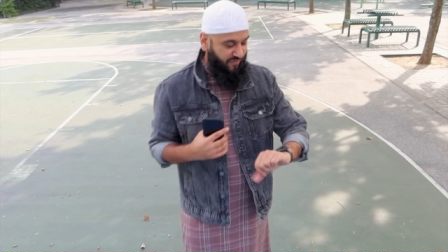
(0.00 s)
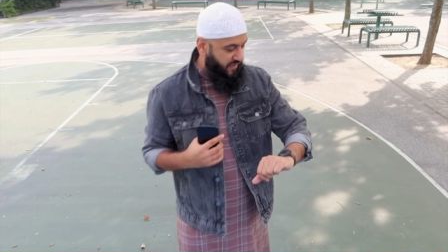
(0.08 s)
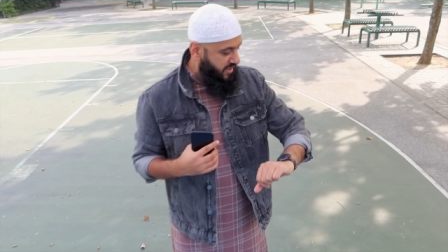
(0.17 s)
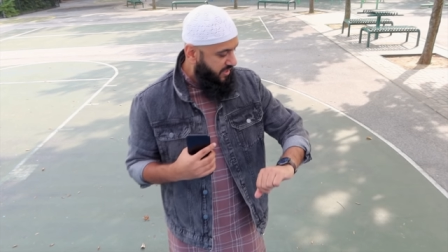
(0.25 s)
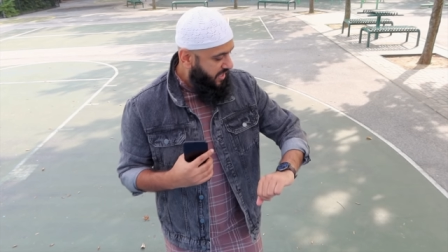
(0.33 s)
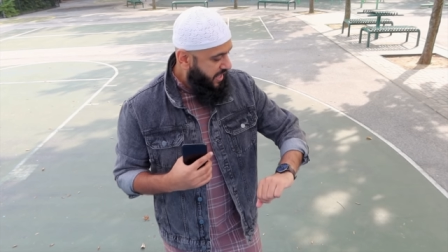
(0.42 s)

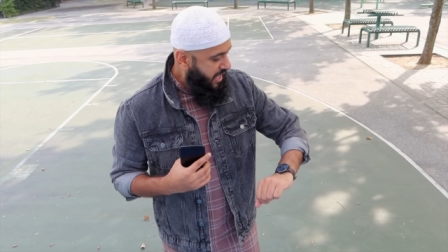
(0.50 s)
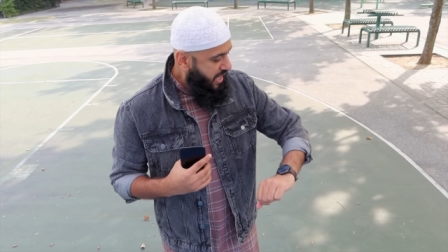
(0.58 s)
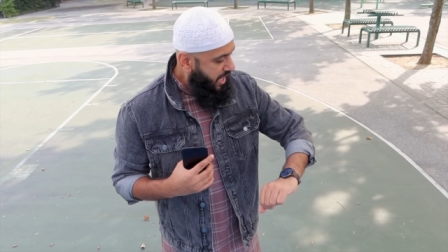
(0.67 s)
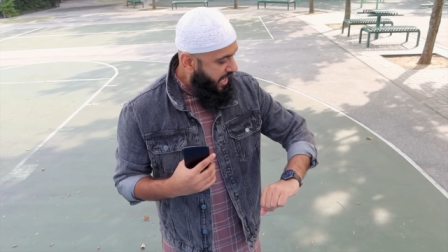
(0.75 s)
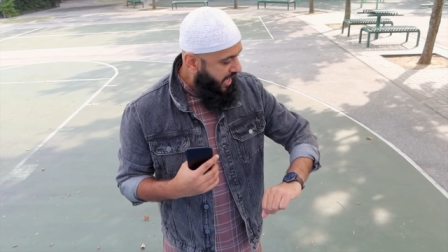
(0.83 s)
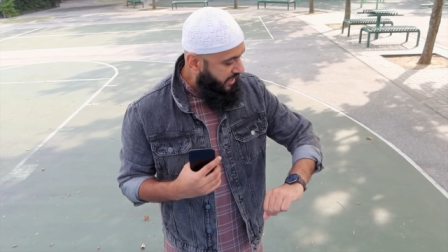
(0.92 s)
fit.
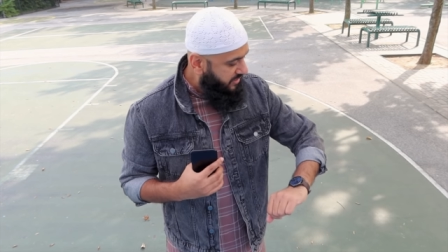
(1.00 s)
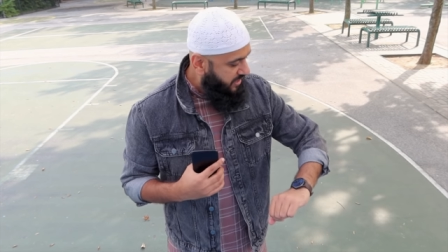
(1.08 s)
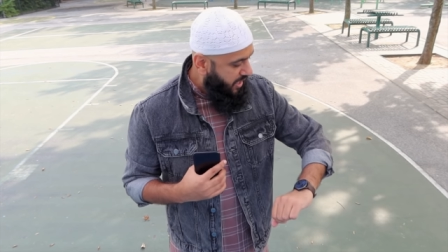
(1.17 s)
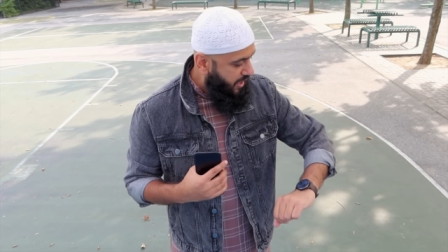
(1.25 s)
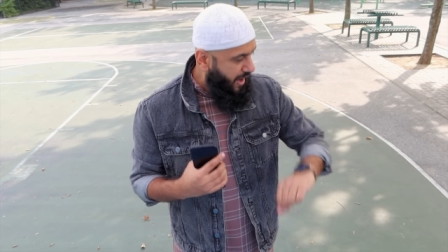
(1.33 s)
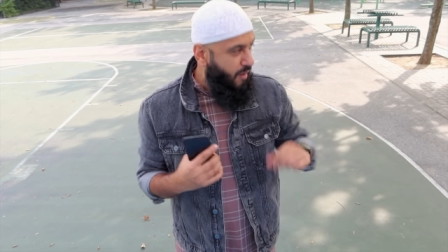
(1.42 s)
And
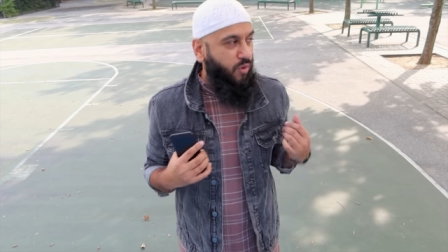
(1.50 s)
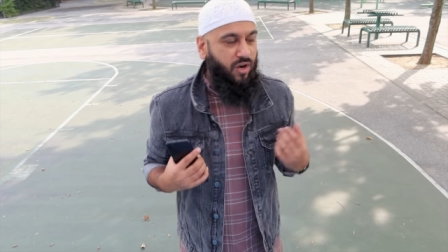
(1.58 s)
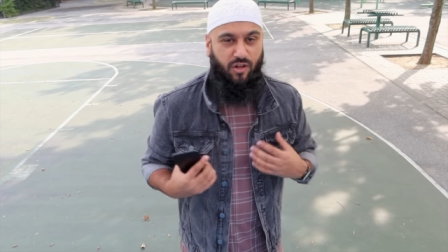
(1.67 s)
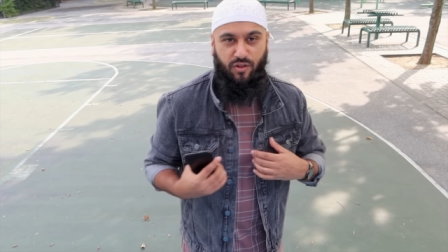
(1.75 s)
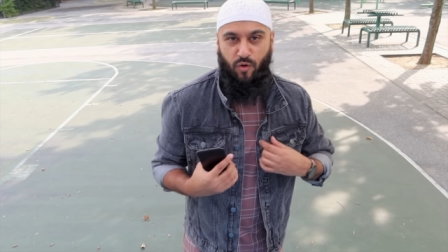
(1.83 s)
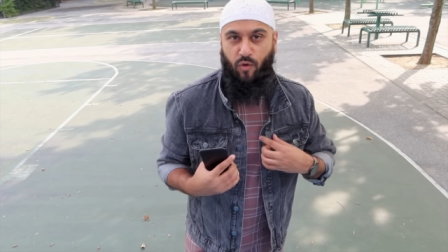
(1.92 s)
uh, I wanted
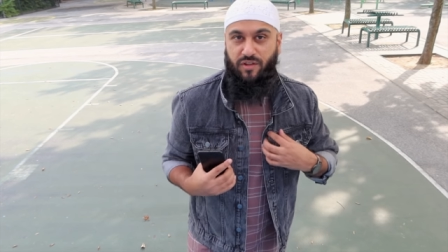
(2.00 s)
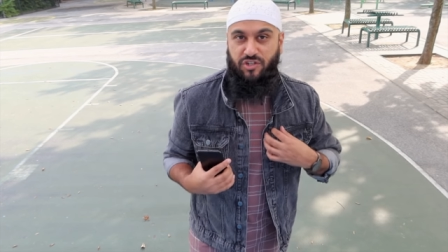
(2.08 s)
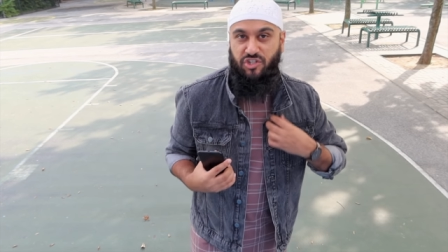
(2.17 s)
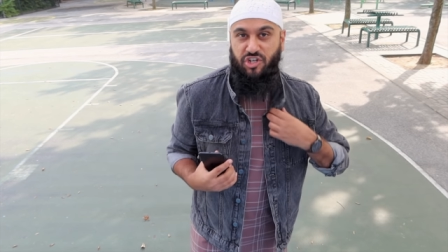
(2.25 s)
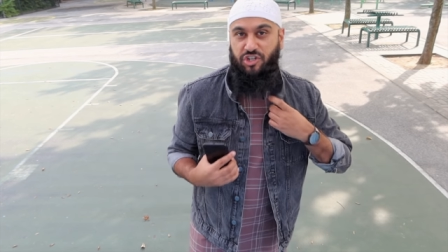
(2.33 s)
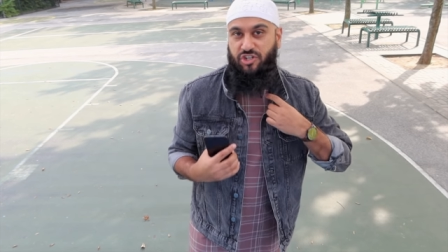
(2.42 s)
to throw in this
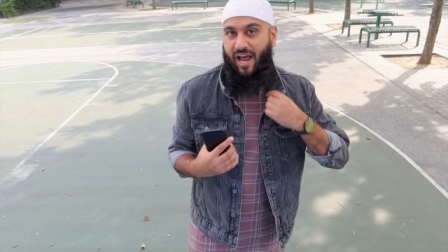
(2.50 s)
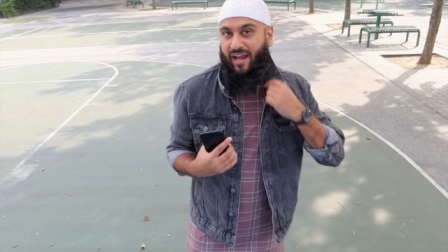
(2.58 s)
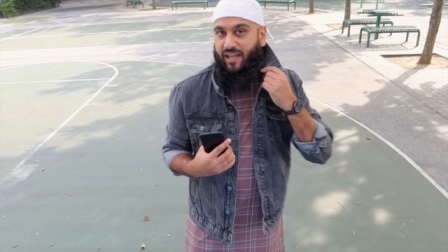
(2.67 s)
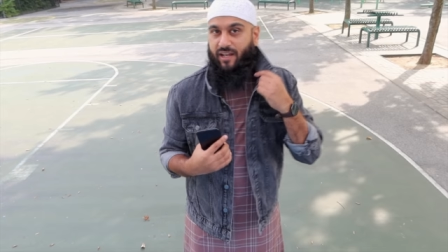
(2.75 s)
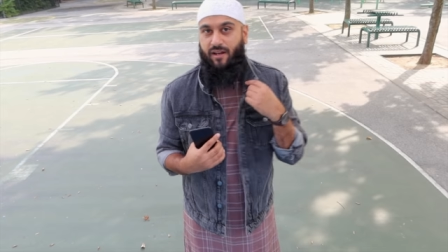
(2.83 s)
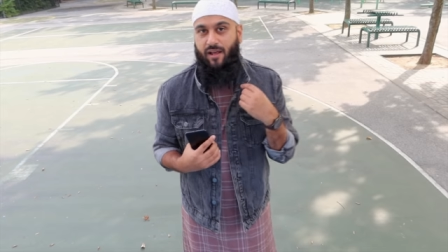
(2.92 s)
jean
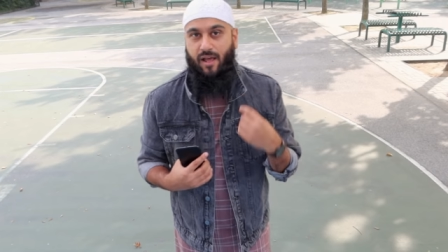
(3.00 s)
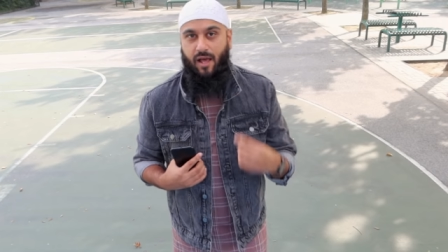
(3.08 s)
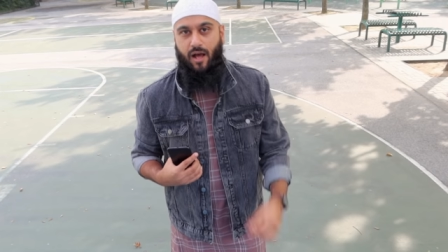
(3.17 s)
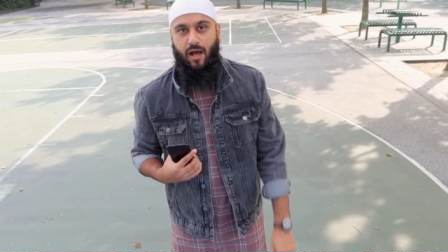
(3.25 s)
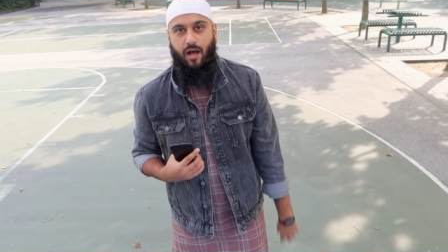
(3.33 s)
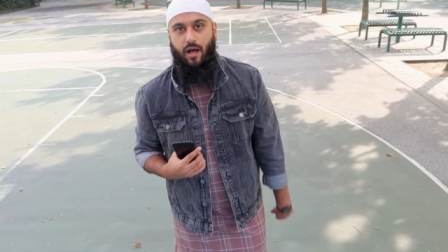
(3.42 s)
jacket,
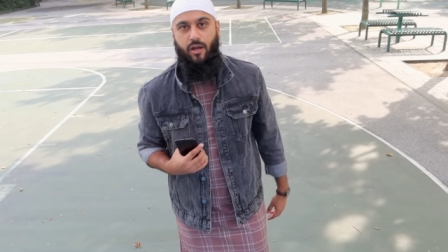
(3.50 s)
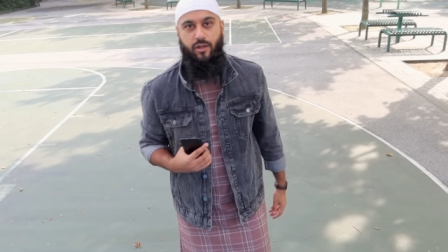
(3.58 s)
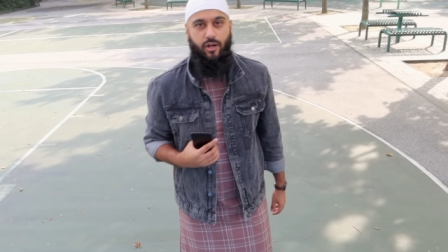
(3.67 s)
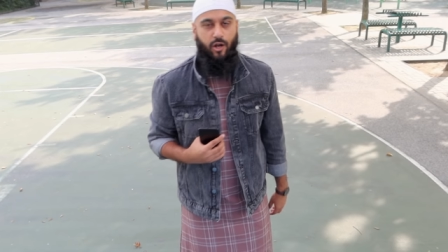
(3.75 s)
uh, you